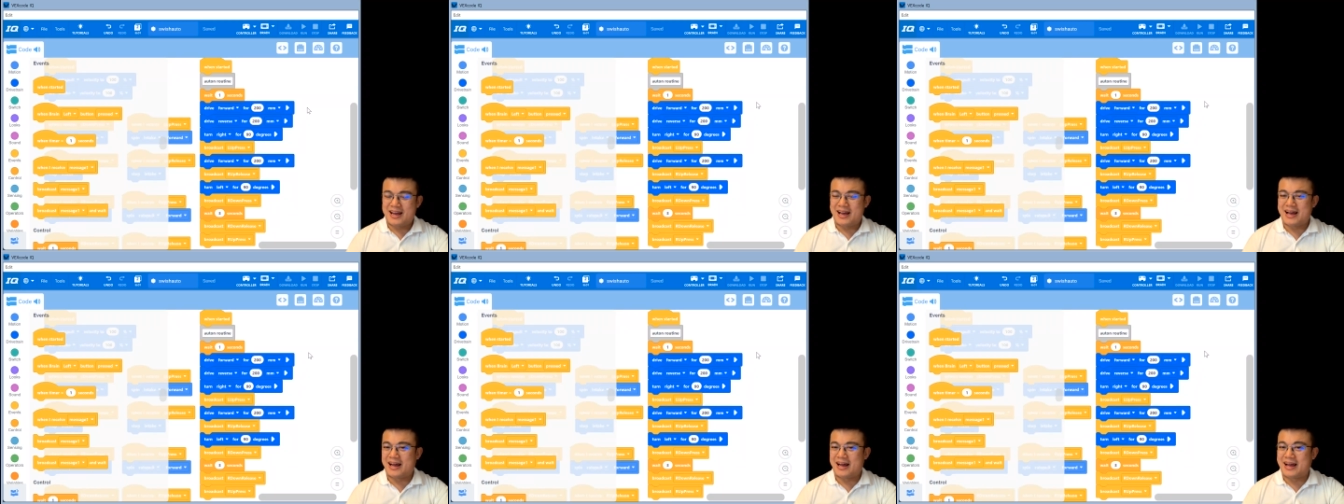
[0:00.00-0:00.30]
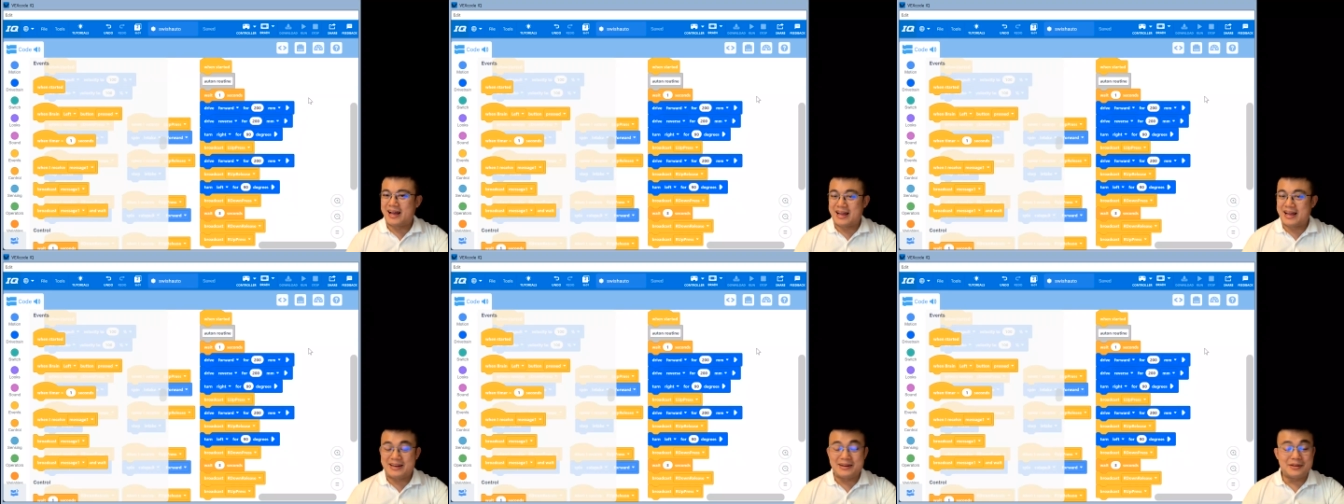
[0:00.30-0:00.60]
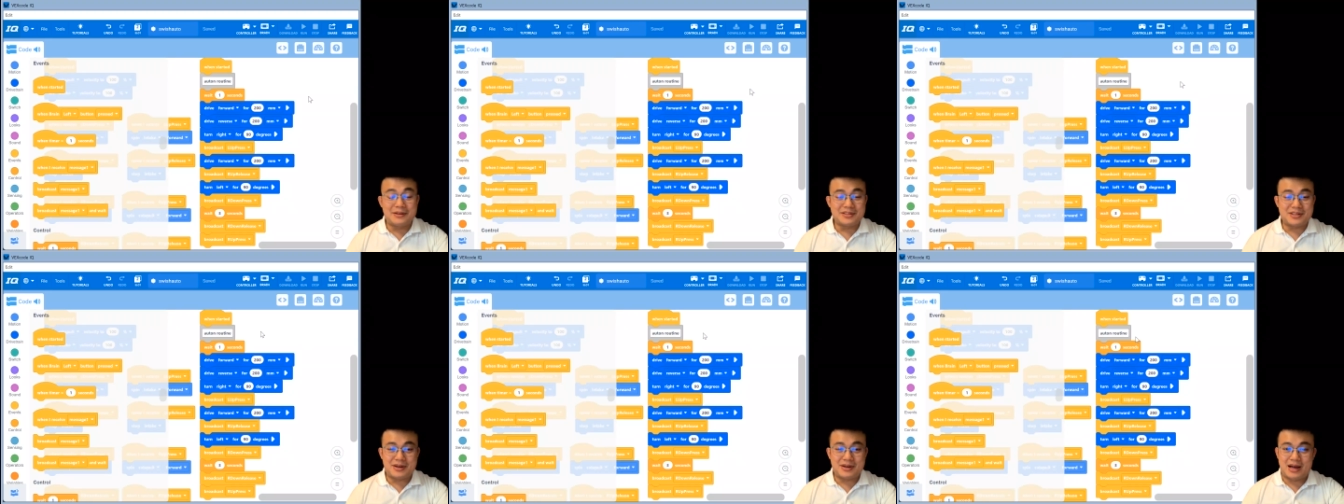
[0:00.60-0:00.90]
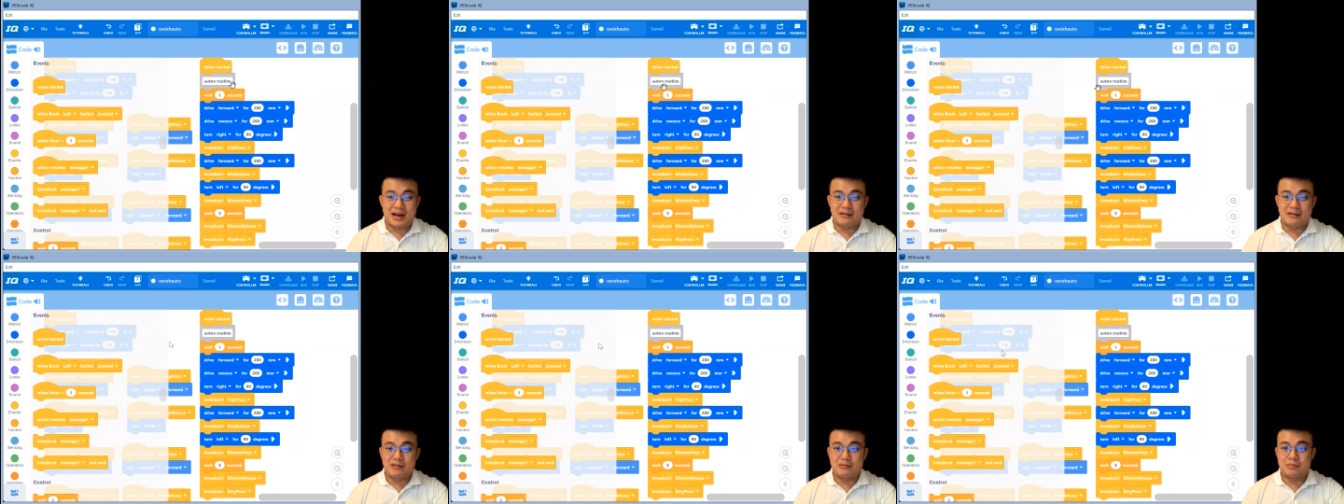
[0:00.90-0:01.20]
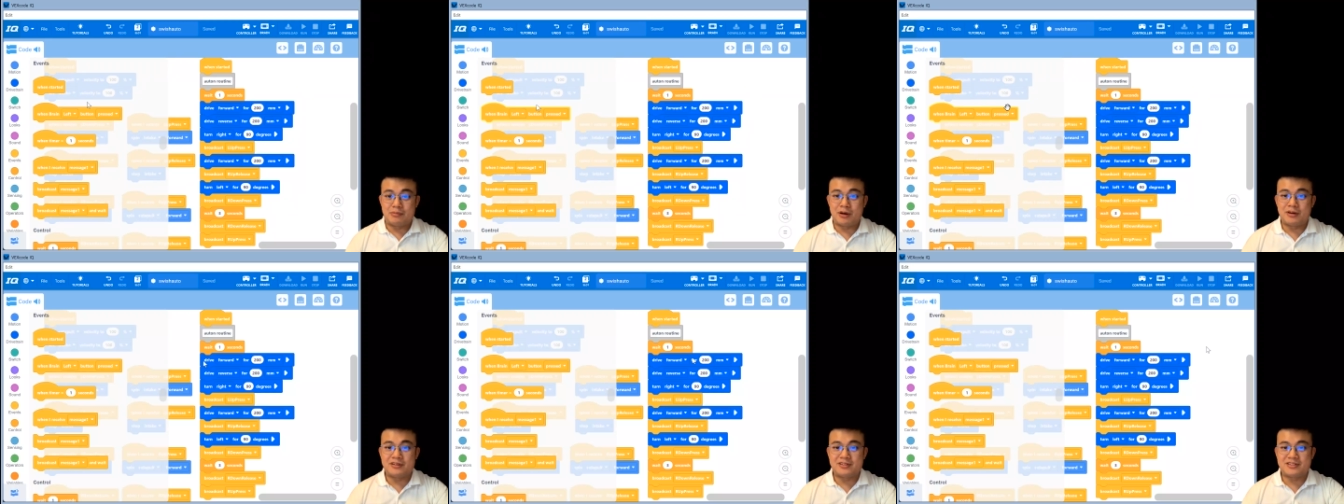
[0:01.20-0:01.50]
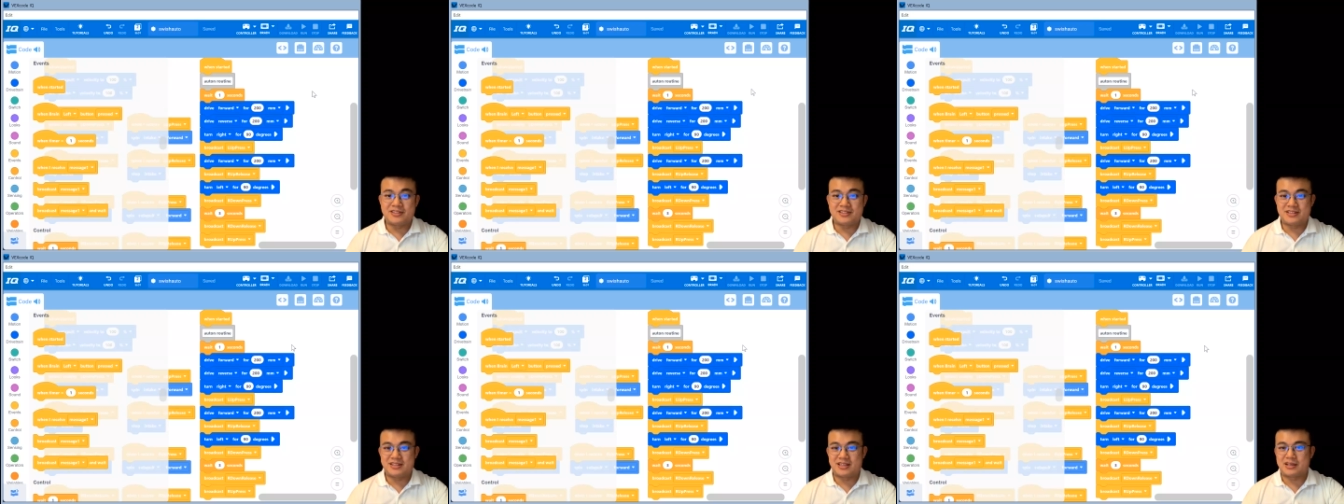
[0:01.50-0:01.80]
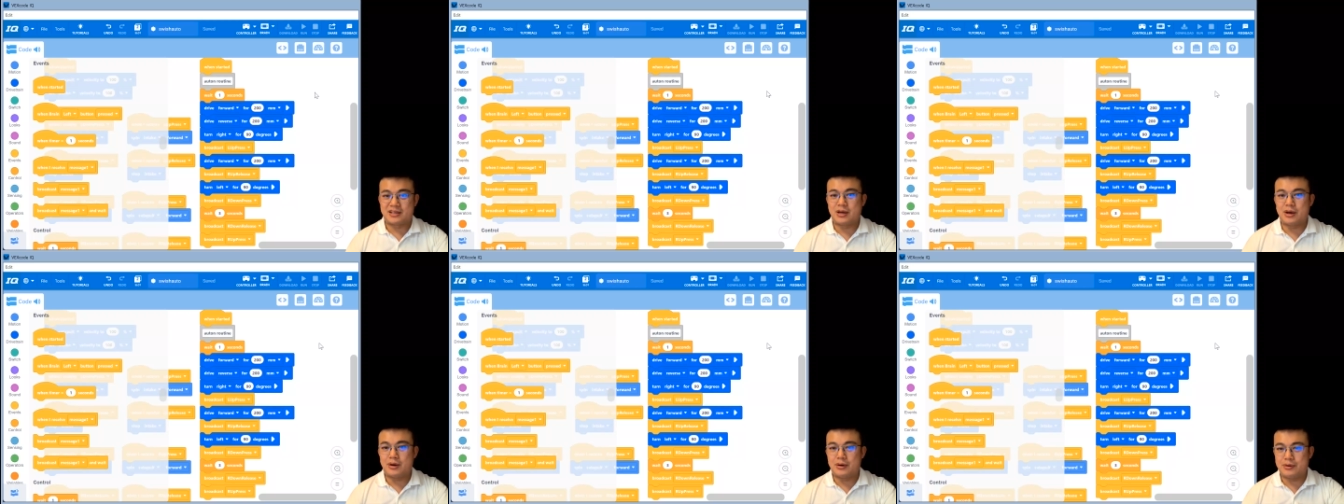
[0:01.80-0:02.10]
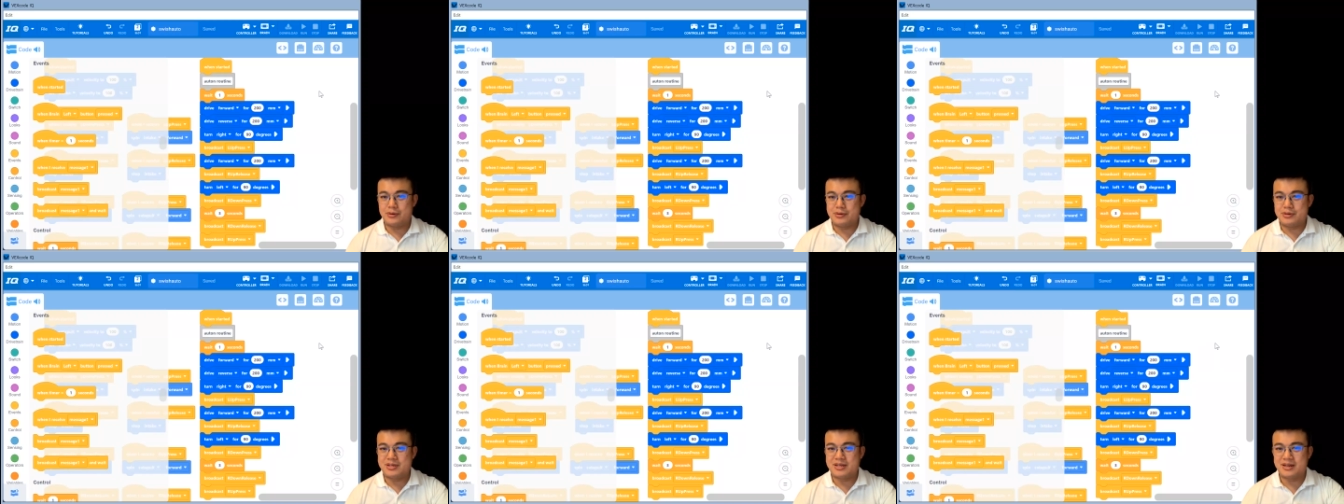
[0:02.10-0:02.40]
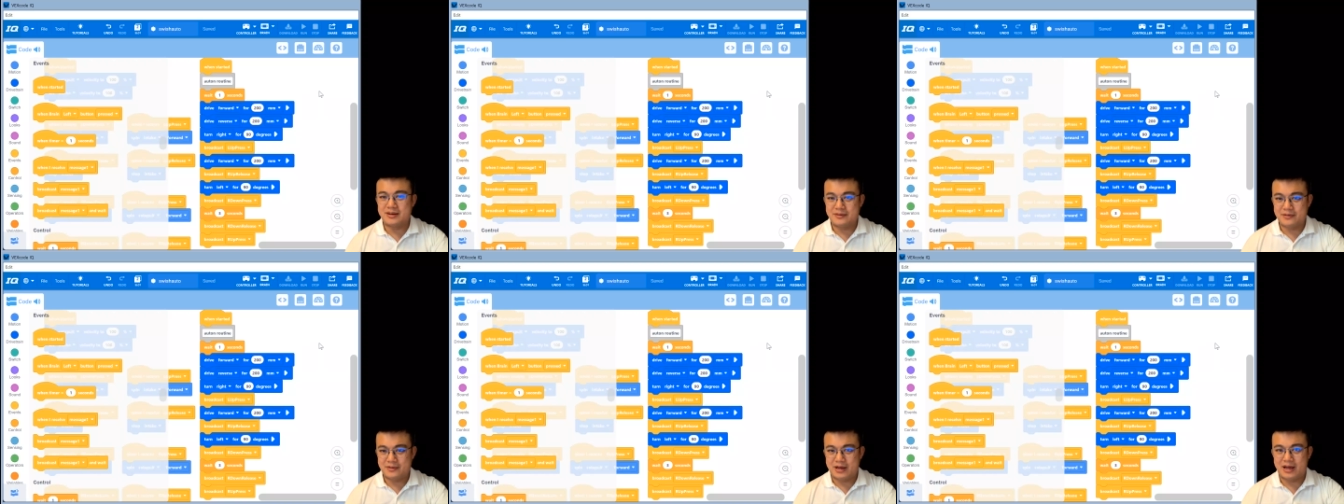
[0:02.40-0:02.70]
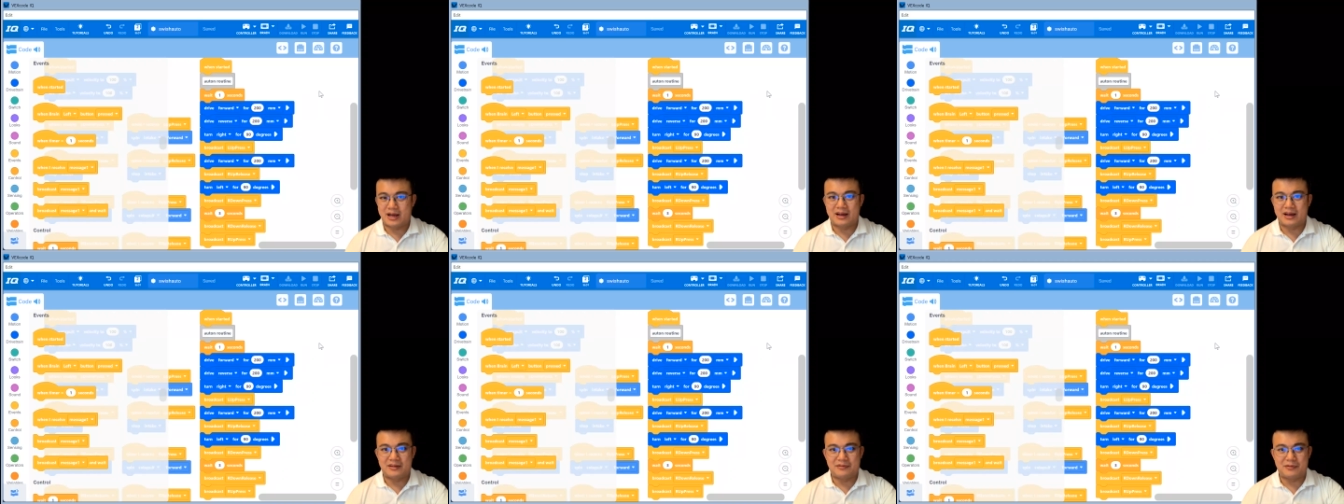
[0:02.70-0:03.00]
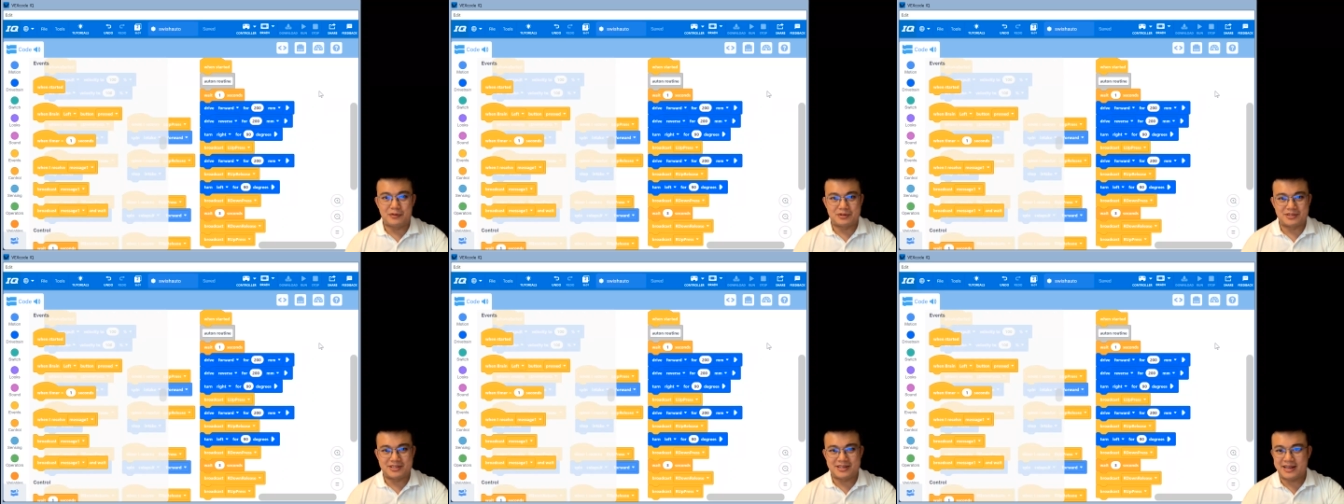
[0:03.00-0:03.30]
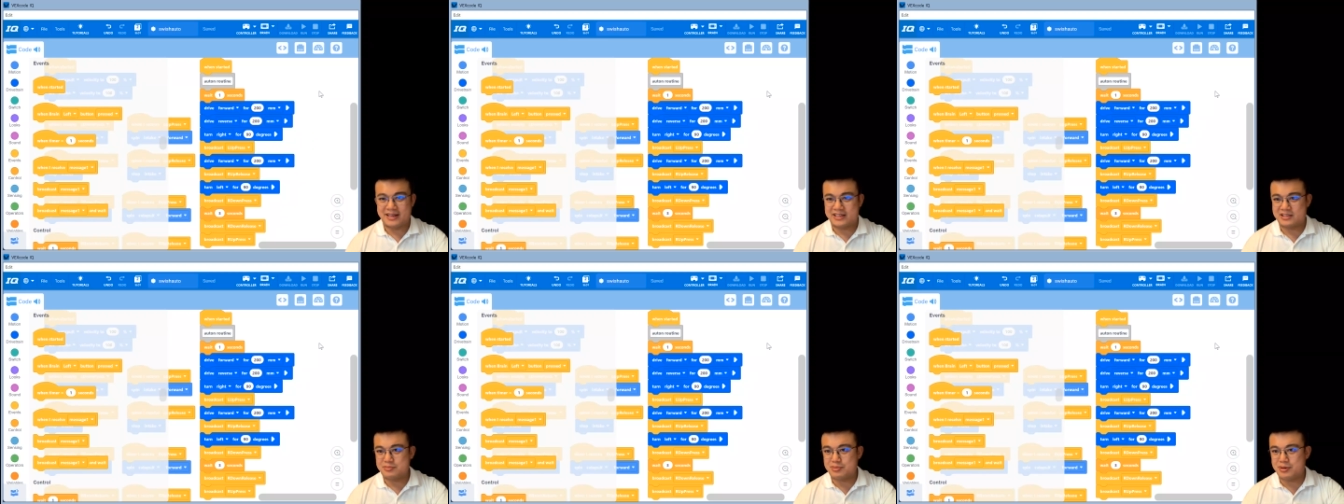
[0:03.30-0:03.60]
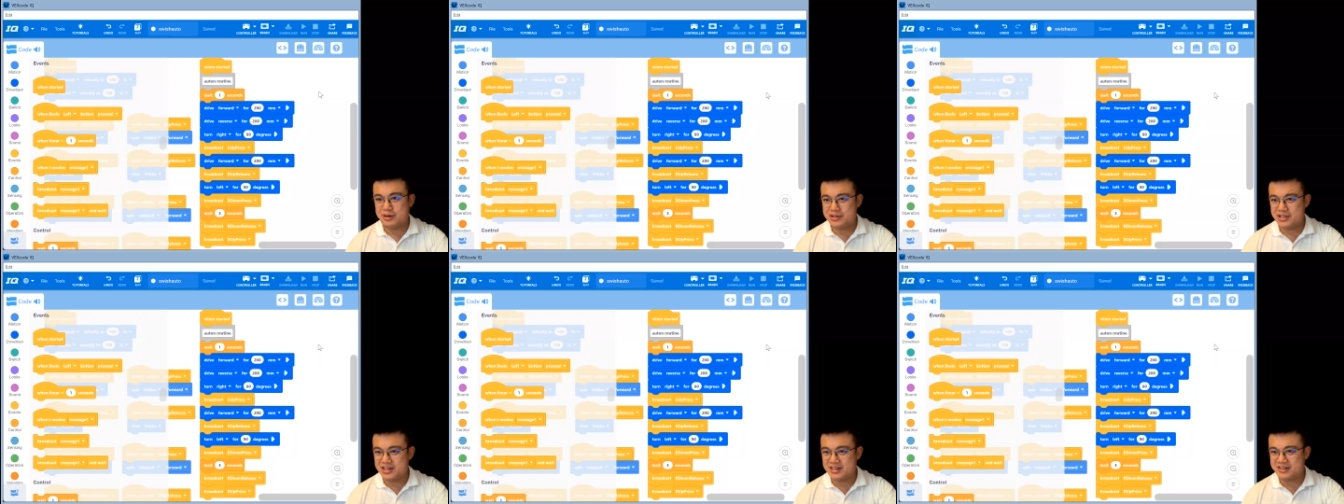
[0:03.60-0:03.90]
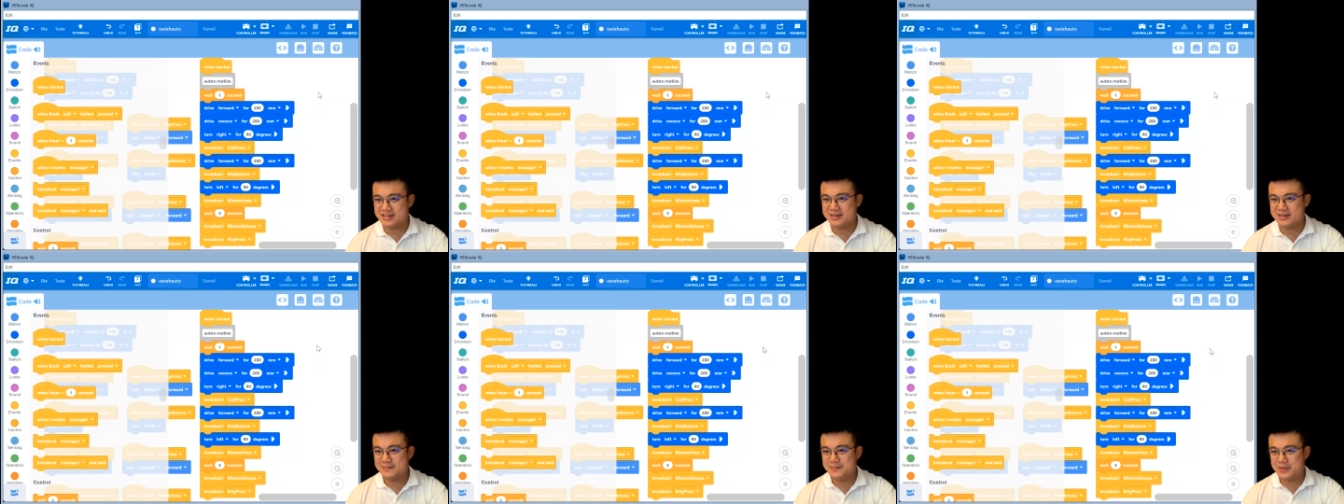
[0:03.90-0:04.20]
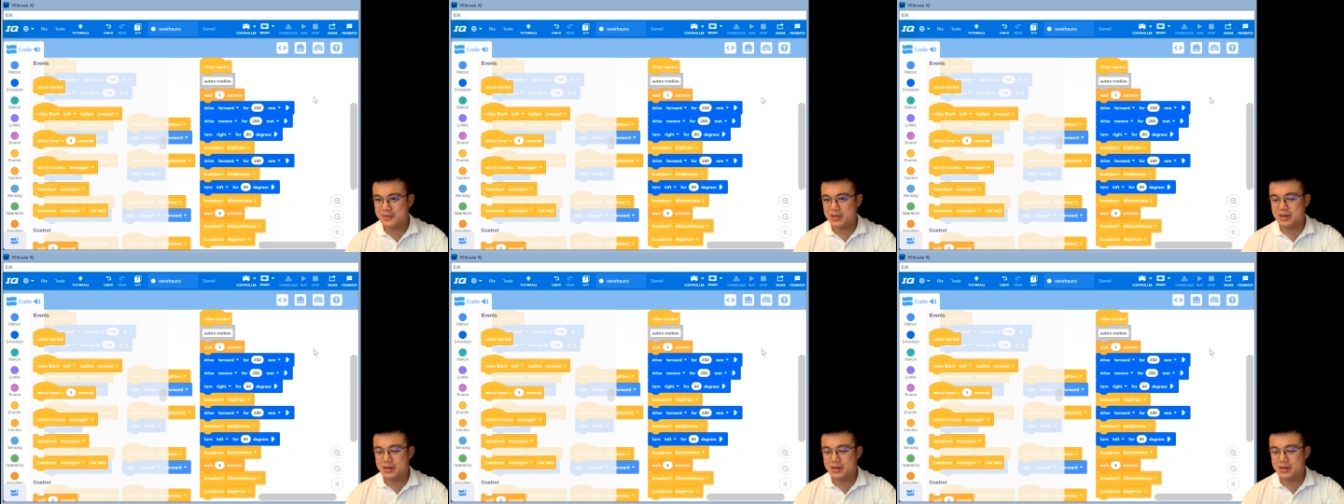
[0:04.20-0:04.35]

Uh, and also I will post the code uh, for today's project